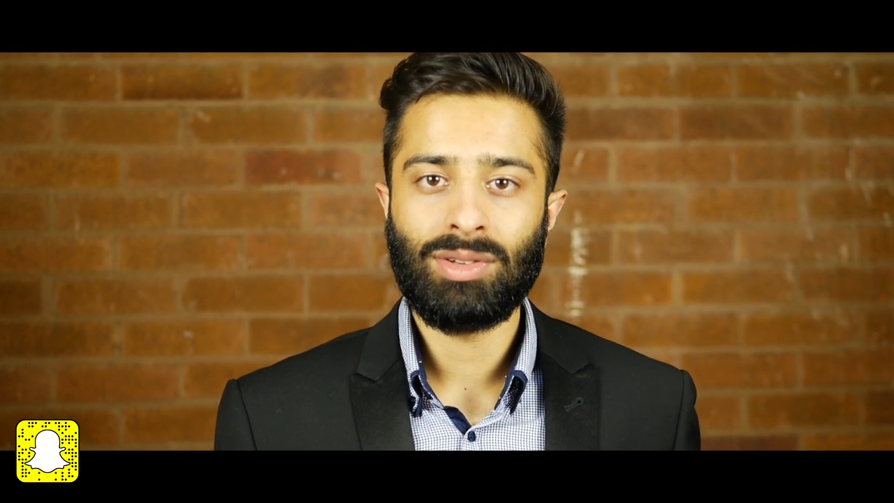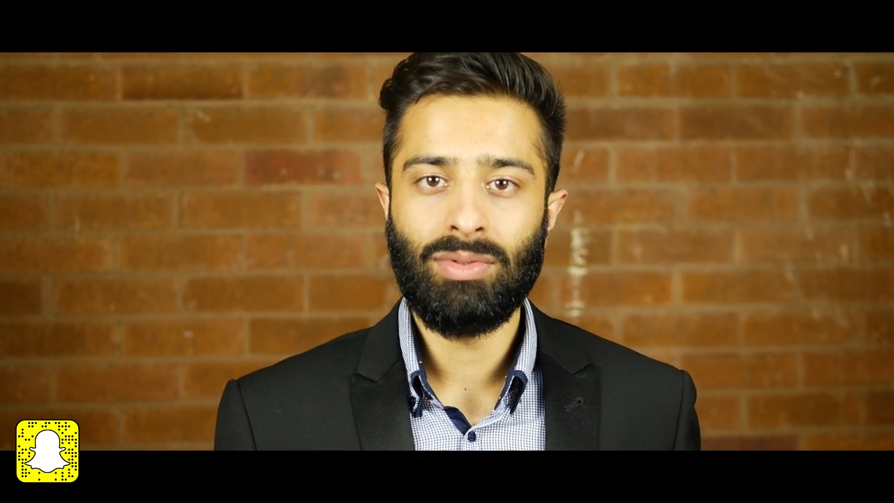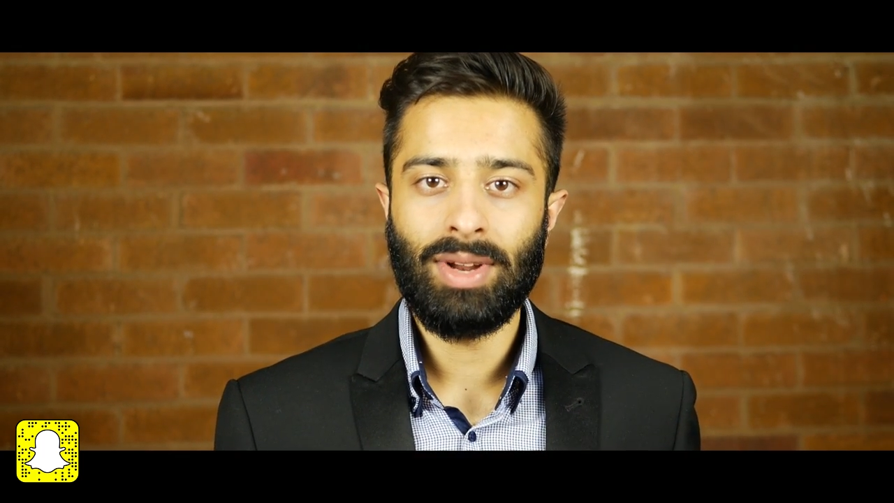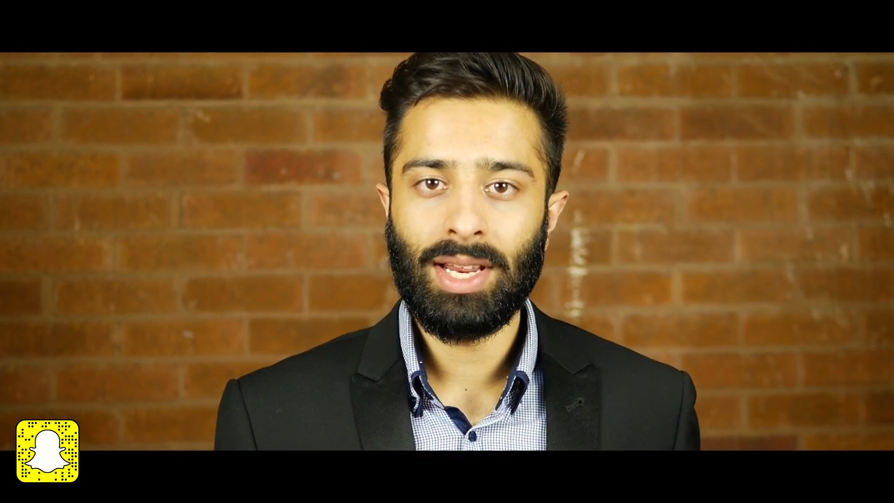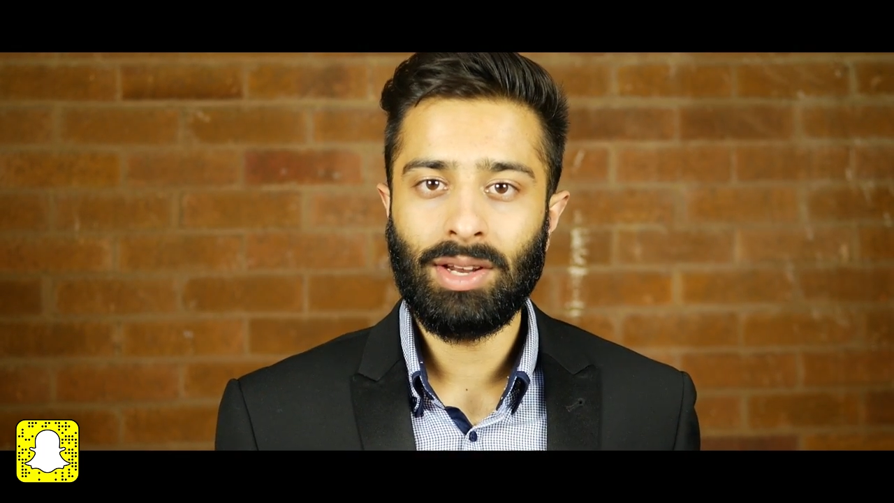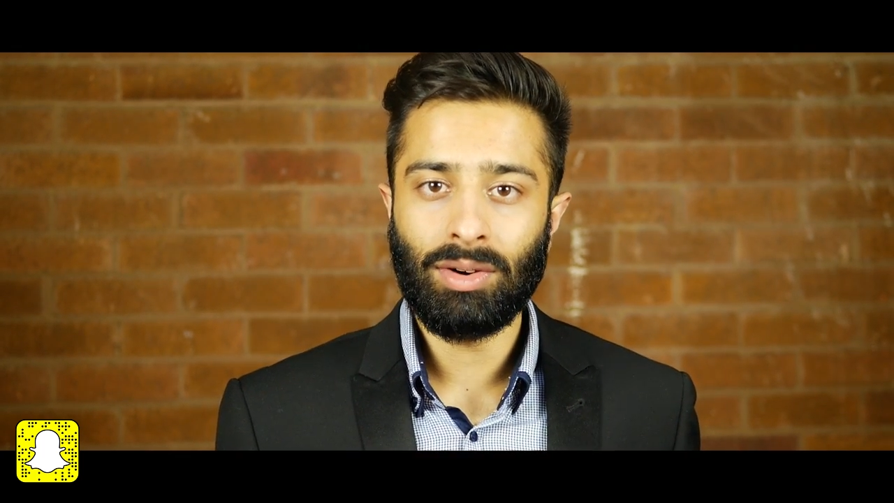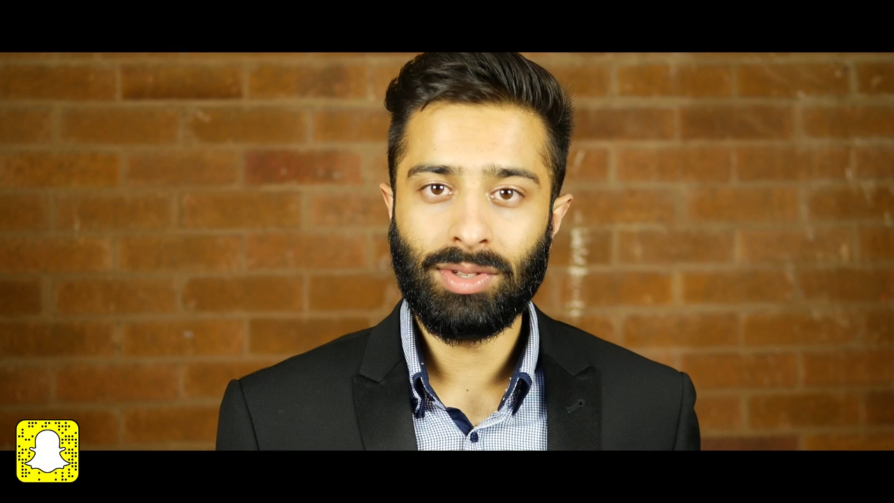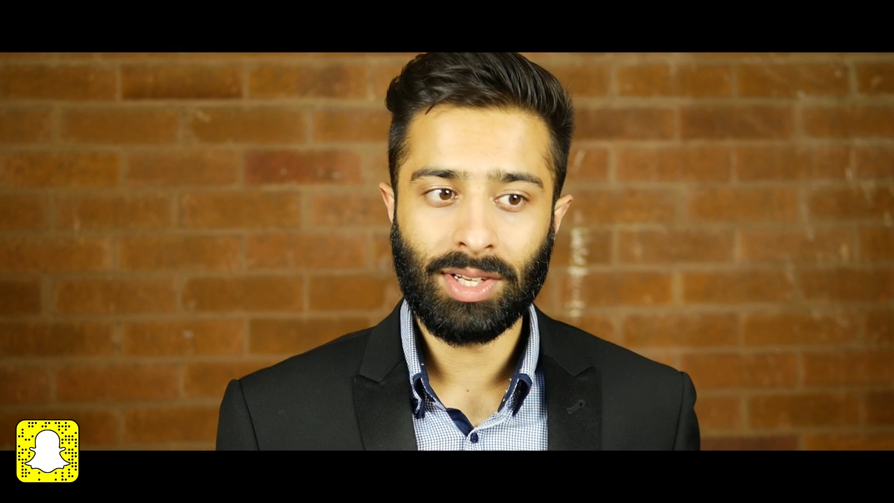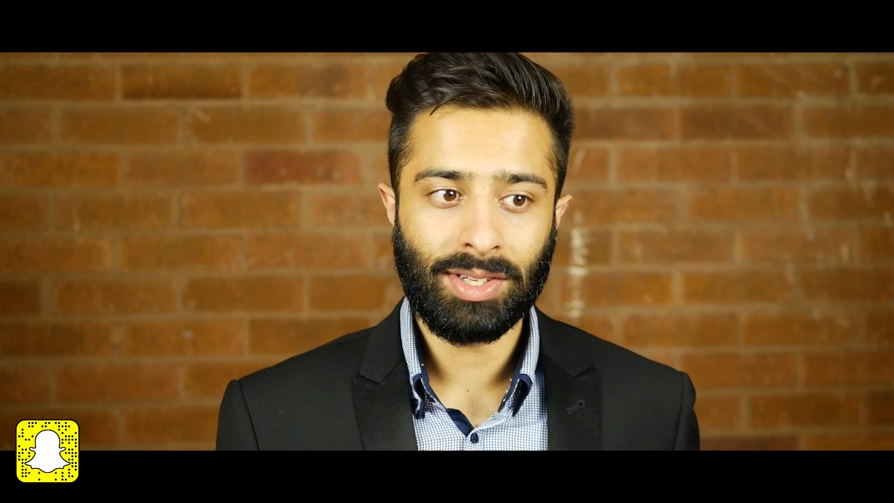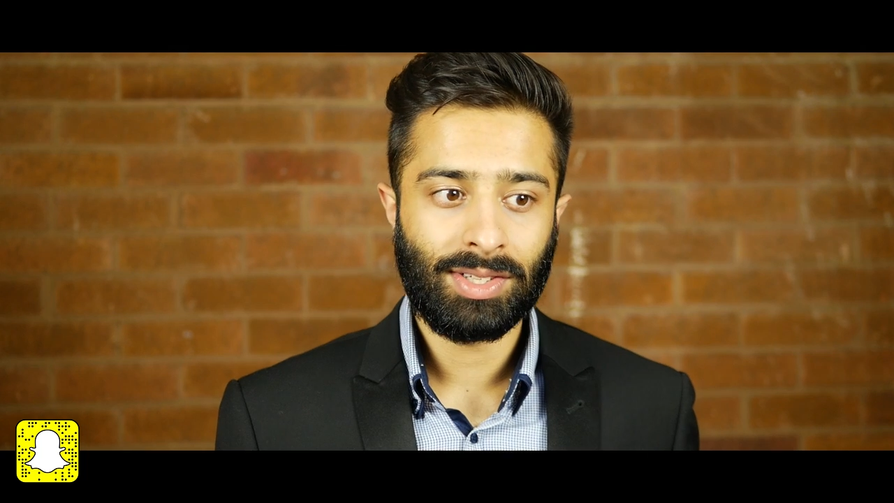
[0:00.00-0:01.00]
to really
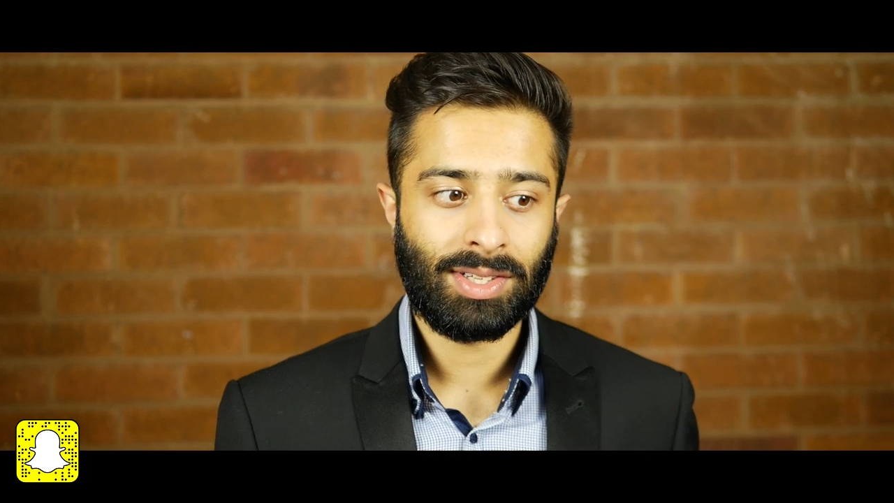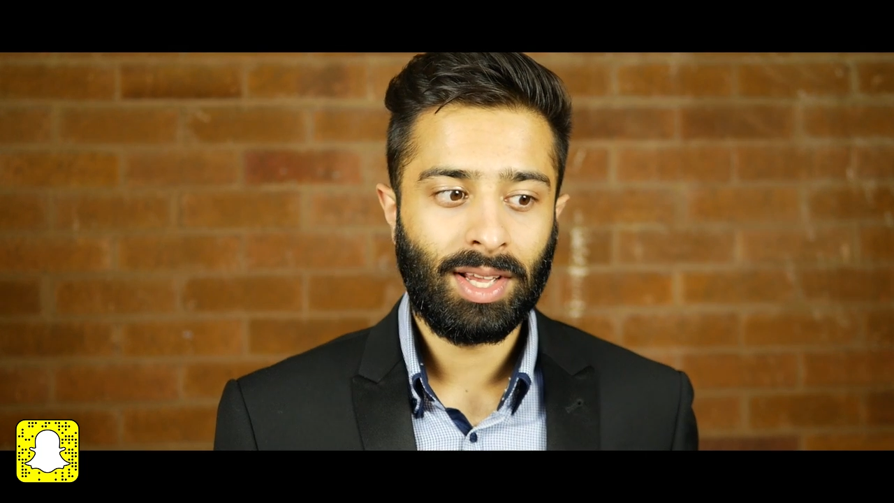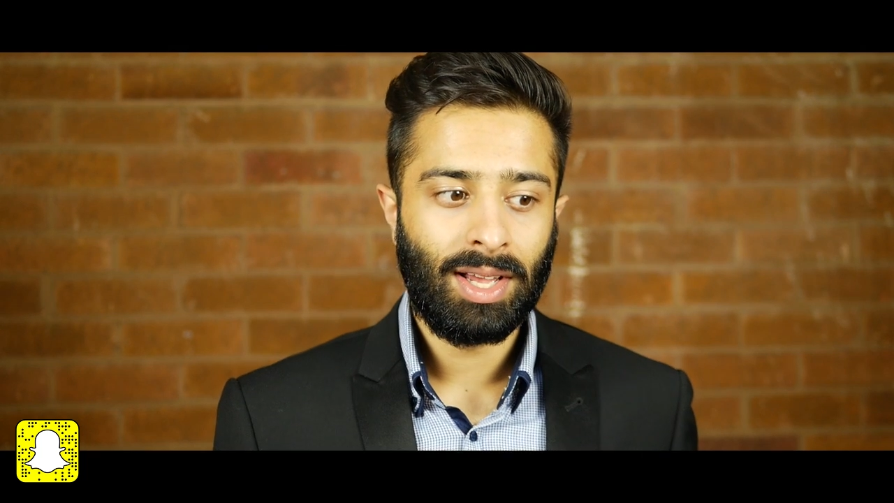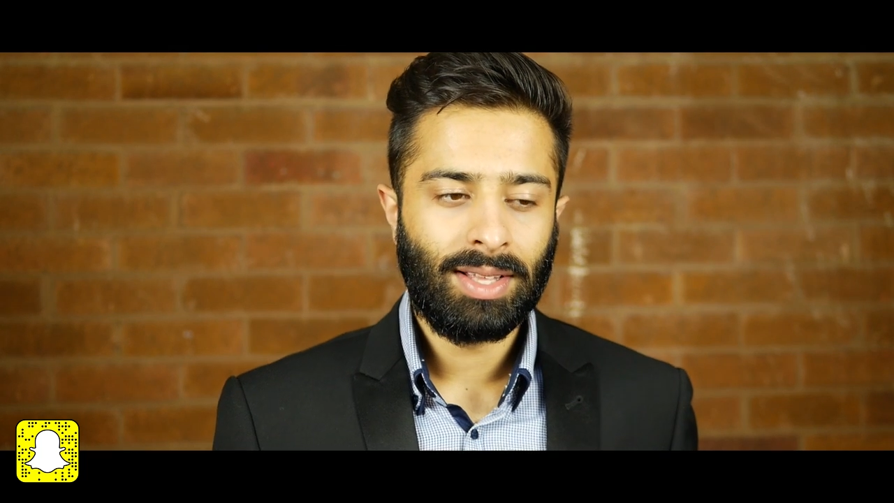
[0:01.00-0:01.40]
notice